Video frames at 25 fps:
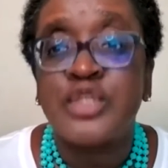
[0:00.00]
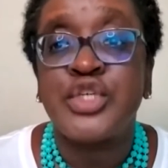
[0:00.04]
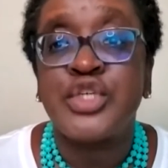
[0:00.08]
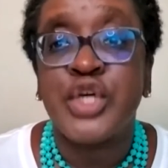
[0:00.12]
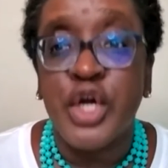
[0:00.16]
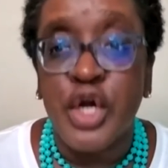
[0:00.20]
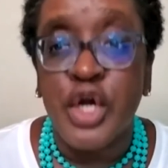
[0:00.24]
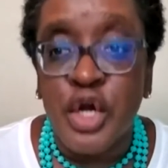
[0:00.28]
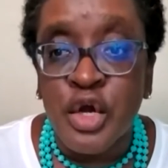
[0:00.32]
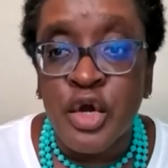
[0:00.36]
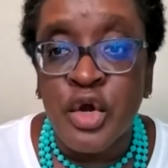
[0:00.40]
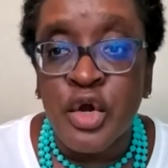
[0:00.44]

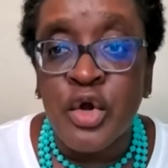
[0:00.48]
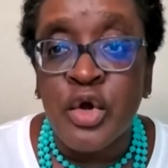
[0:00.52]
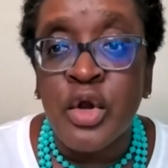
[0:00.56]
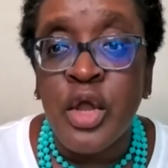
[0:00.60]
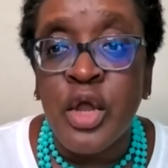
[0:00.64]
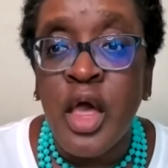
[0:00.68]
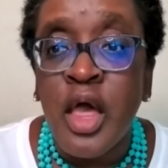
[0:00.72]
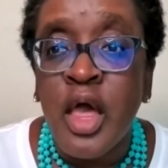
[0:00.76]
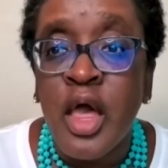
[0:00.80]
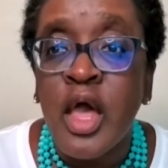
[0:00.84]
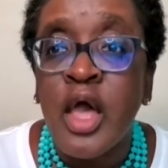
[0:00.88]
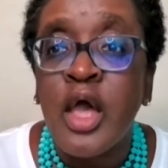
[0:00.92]

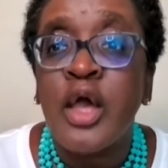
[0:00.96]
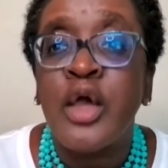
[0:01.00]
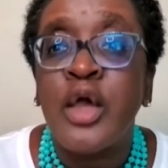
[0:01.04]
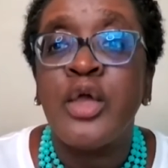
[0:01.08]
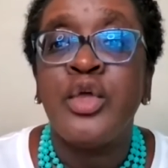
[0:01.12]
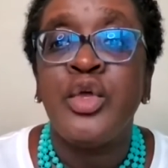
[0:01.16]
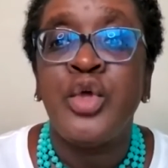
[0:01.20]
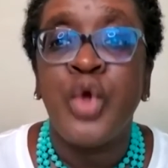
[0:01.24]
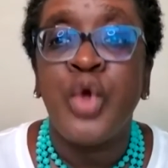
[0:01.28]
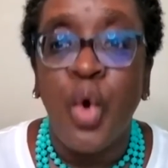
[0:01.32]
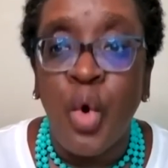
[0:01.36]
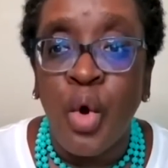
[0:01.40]
Turn
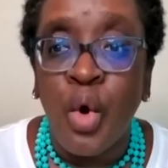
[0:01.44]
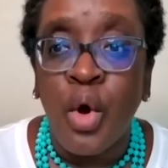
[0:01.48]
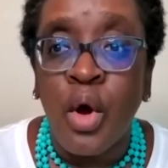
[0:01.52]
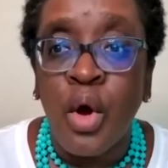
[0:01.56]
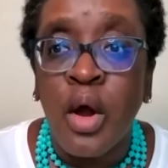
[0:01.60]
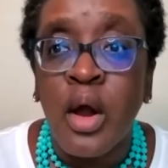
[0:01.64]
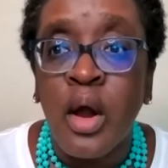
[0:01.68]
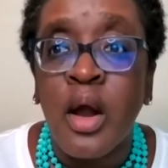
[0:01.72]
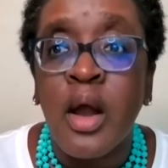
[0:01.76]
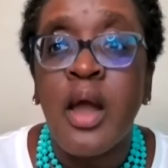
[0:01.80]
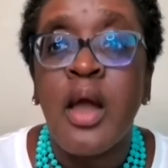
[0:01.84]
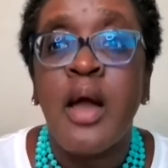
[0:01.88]

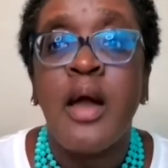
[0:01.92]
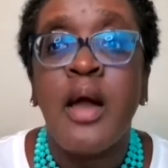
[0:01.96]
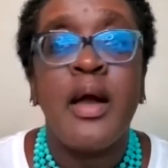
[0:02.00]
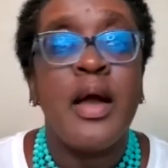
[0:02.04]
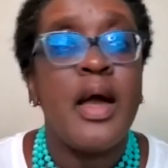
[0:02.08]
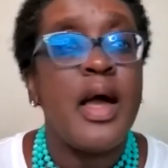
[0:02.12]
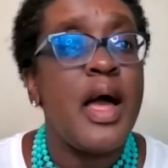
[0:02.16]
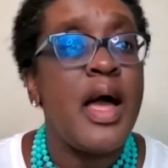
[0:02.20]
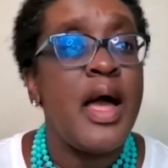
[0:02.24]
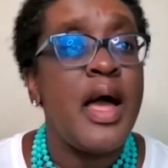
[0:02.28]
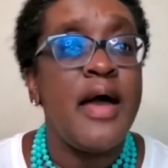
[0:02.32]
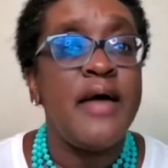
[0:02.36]
your
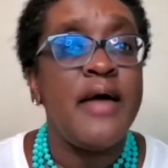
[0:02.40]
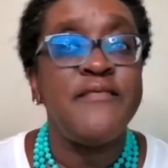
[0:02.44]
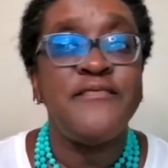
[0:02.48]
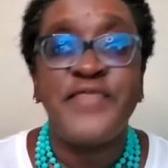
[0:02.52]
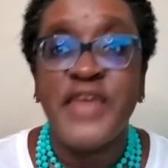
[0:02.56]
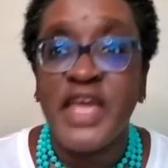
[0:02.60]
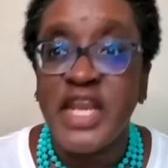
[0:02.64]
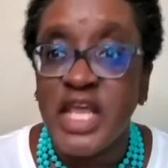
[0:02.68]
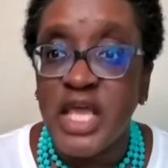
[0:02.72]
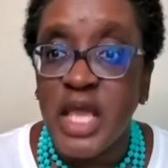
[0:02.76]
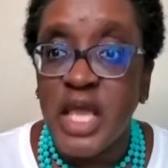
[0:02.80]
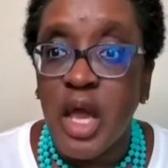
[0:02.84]
uh,
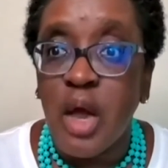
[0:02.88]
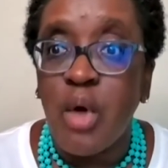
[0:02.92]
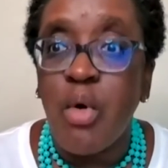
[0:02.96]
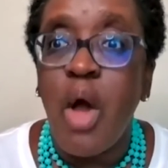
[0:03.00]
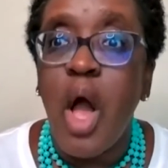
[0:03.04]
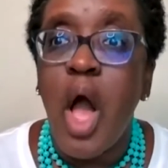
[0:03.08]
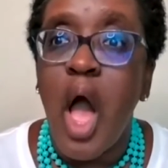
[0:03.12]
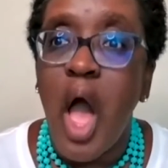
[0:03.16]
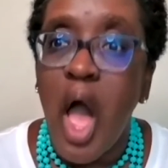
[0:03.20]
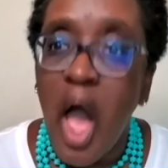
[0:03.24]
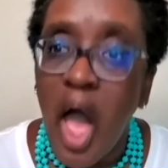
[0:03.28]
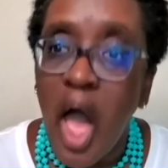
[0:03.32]

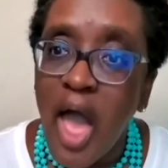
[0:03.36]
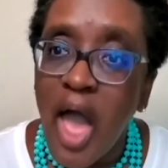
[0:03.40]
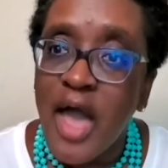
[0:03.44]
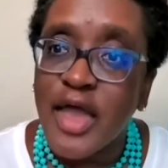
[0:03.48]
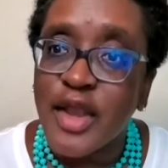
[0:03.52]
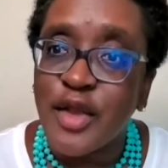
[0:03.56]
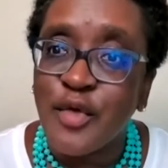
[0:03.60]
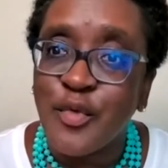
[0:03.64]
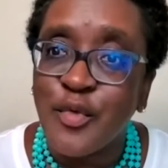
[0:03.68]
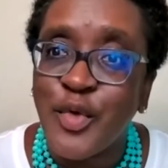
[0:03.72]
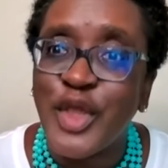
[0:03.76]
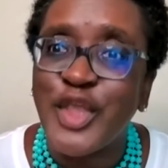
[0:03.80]
video
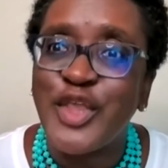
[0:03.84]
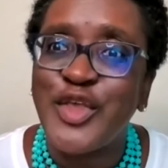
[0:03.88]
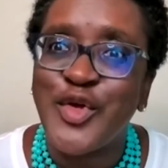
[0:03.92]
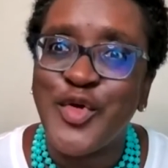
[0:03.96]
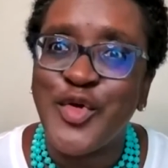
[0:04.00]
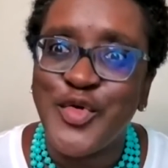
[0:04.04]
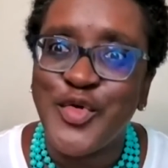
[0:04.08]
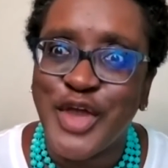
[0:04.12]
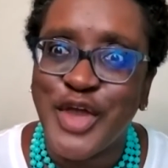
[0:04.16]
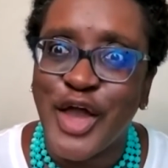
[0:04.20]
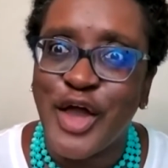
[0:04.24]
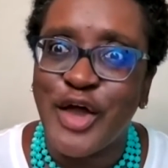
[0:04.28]
on when
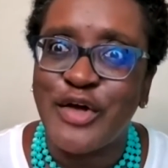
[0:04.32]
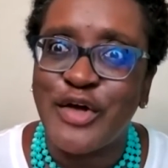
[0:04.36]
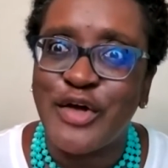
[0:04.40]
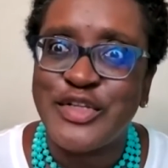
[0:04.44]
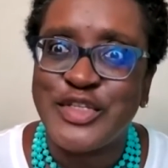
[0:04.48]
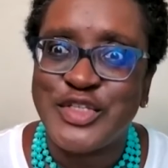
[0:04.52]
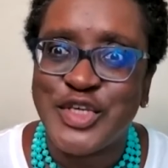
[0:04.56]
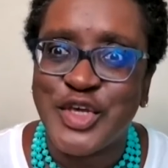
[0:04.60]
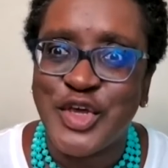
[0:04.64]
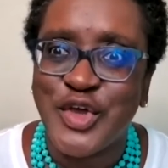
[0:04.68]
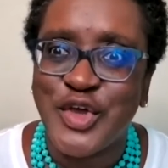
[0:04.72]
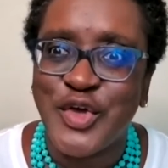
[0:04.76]
you
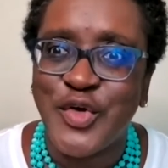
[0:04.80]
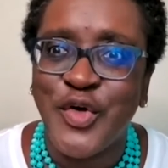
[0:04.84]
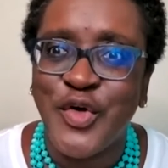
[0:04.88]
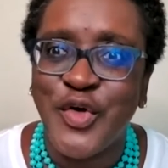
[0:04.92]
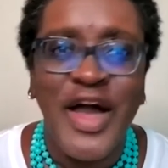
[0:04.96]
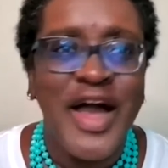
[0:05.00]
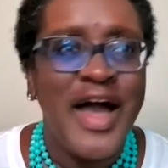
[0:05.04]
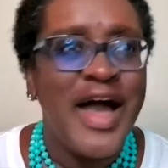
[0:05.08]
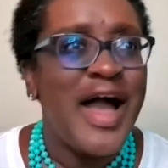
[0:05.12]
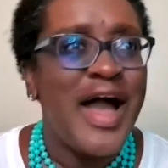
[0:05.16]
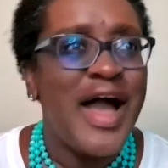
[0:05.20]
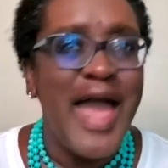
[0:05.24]
go
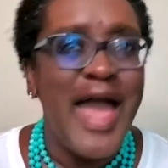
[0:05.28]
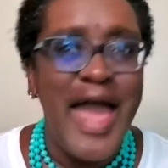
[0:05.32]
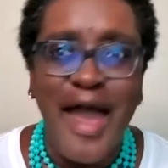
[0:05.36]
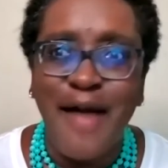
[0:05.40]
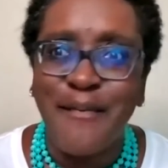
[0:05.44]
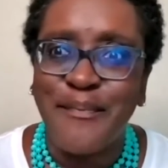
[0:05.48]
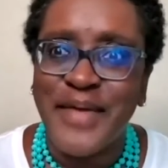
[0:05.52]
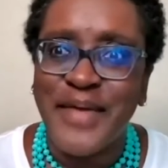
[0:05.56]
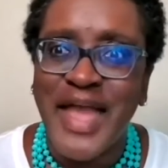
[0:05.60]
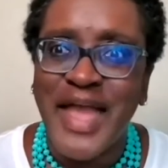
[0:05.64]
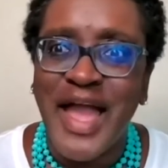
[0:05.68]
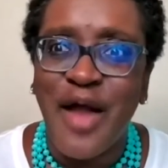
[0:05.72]
to a
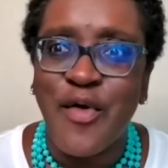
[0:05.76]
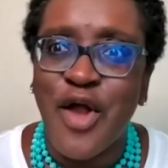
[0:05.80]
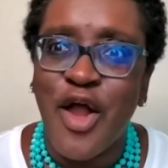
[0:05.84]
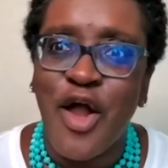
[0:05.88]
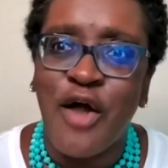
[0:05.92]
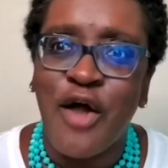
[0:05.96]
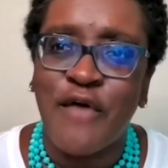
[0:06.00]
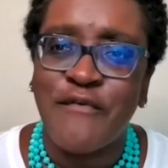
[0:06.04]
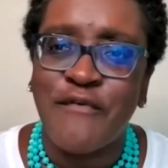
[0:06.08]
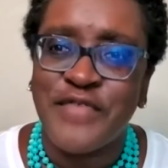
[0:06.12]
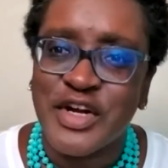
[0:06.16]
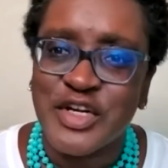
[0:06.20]
happy hour
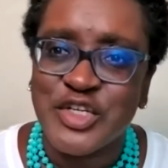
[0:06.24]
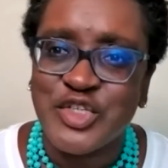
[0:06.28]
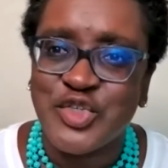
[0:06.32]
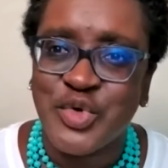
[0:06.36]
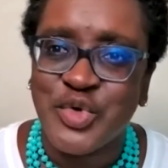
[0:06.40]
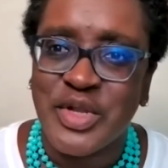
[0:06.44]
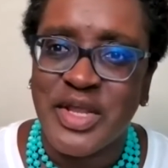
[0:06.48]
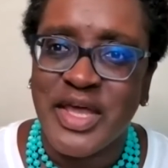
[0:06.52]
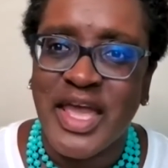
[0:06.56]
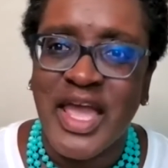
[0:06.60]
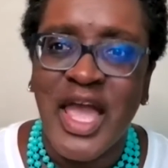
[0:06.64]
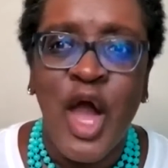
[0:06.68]
uh,
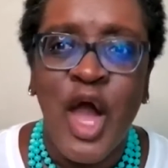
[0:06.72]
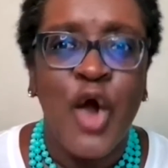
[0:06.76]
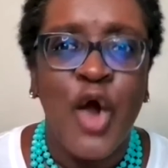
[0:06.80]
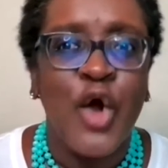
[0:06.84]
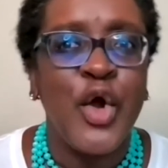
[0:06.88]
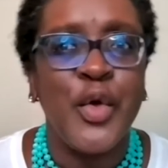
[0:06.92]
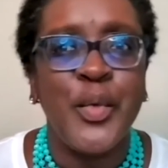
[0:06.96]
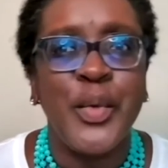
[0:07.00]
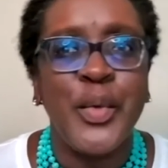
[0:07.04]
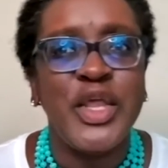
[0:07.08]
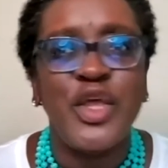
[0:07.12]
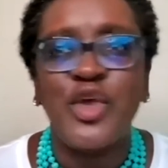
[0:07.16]
virtually
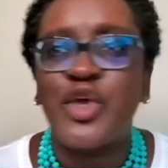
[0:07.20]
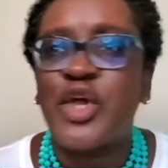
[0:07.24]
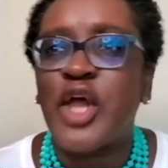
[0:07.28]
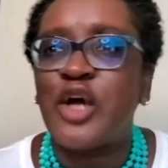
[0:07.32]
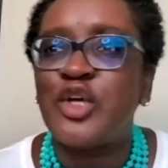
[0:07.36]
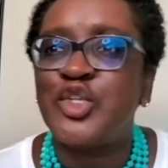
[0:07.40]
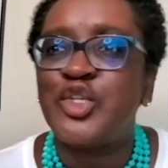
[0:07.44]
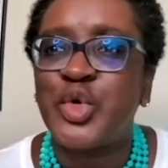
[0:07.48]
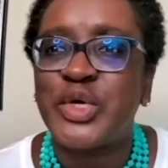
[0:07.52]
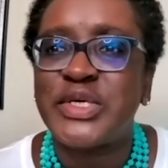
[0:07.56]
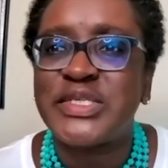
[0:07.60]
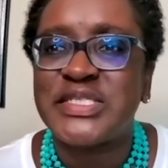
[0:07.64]
or when you
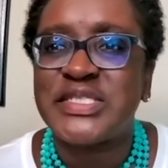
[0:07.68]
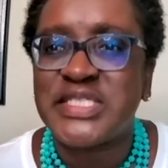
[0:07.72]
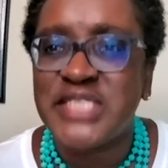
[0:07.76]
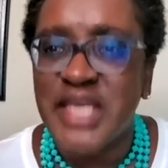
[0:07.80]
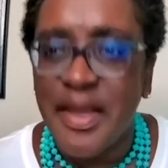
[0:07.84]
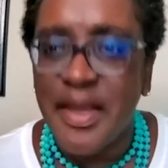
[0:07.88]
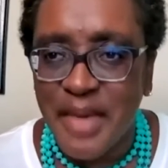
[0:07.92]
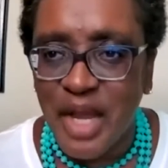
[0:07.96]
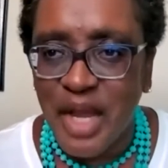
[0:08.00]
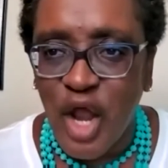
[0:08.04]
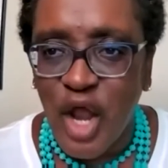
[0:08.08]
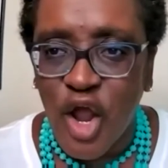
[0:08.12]
go to a
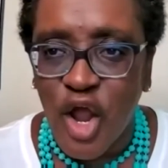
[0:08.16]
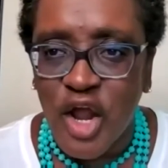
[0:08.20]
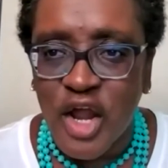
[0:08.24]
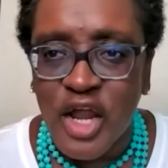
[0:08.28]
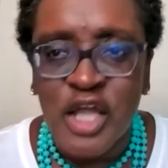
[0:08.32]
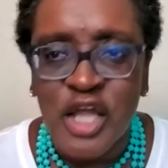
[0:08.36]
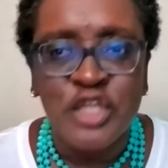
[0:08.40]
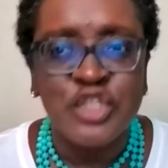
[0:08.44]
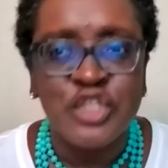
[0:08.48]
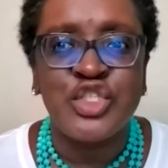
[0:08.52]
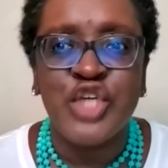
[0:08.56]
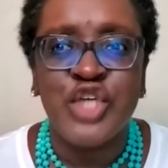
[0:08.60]

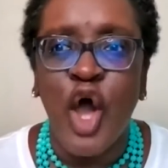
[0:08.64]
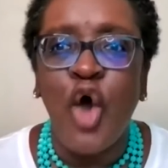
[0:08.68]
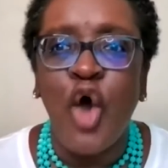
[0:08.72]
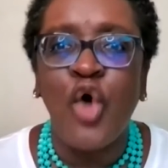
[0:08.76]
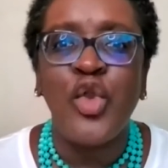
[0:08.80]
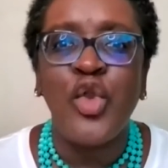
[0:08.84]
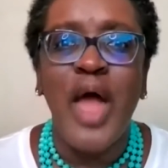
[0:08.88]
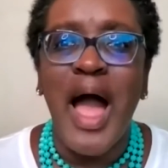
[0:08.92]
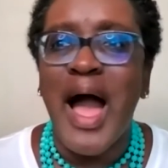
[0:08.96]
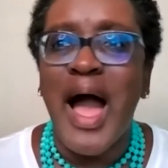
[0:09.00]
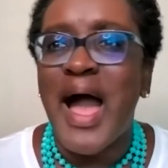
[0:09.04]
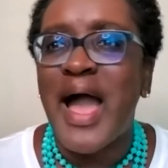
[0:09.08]
seminar.
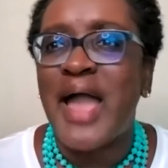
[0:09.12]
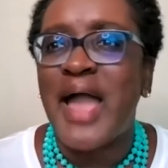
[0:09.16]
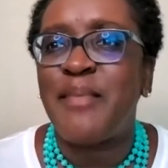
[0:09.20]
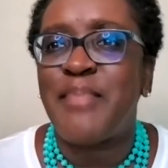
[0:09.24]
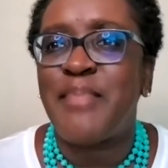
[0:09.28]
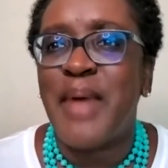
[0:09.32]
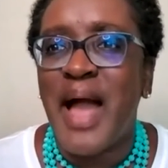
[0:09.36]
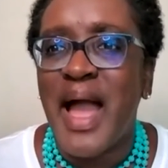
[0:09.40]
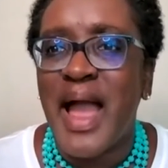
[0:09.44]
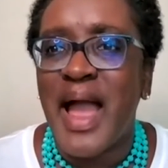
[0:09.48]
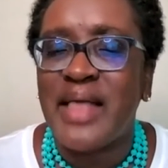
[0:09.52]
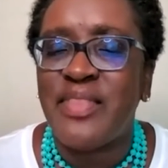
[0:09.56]
Don't
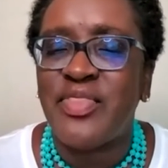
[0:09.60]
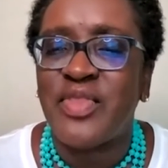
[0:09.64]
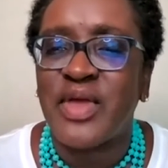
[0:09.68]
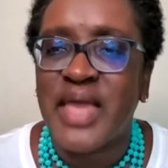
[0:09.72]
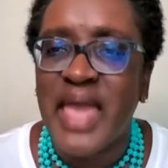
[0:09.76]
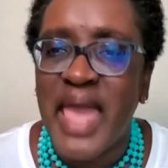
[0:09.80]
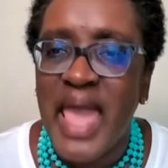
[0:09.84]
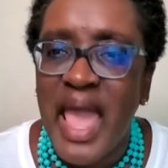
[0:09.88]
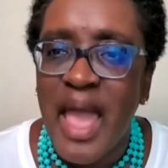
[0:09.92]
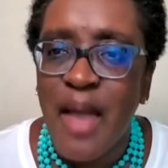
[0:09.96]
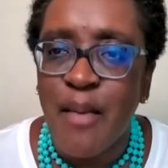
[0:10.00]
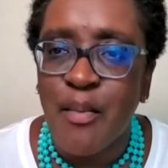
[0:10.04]
hide behind the
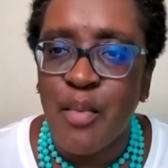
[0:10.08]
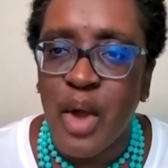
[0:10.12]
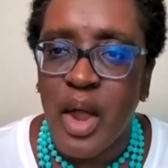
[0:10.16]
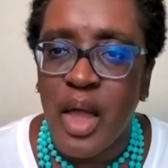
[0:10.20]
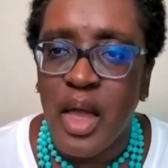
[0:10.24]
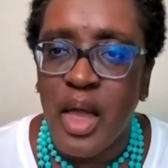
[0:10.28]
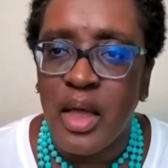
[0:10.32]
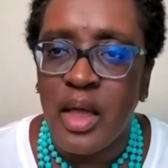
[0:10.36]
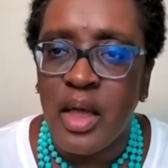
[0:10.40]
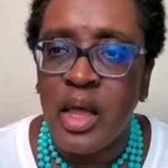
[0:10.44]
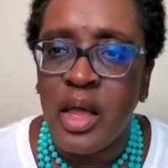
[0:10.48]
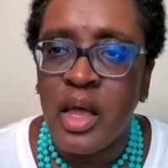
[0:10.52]

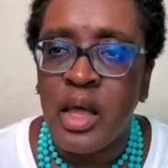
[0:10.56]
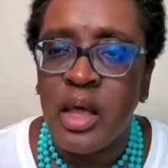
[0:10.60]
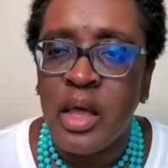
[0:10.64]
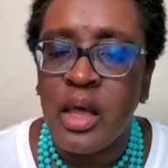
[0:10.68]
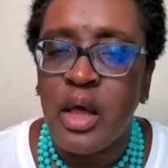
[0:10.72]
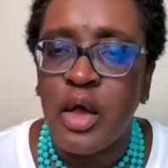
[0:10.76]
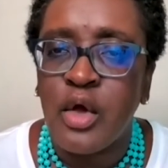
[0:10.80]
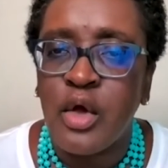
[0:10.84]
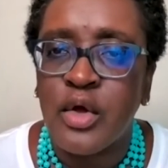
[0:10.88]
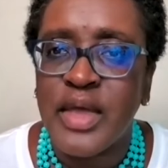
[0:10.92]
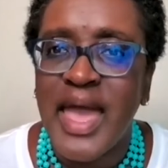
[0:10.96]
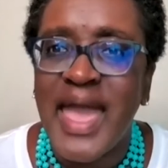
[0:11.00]
camera,
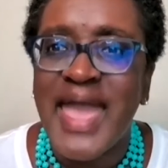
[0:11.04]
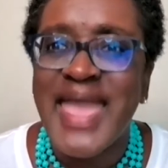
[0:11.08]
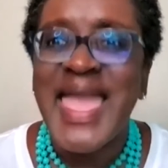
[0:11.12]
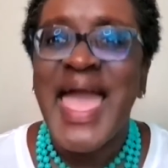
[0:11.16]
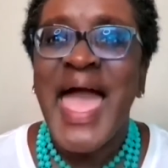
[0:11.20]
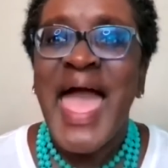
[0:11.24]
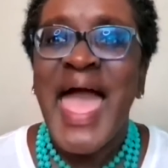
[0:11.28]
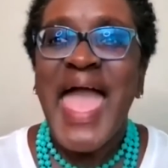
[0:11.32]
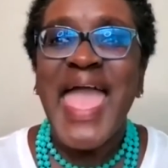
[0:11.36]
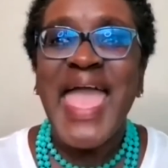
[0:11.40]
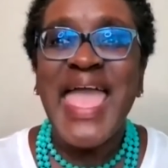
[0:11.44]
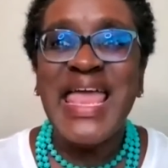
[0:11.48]

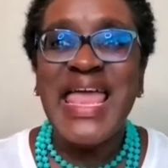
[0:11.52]
okay?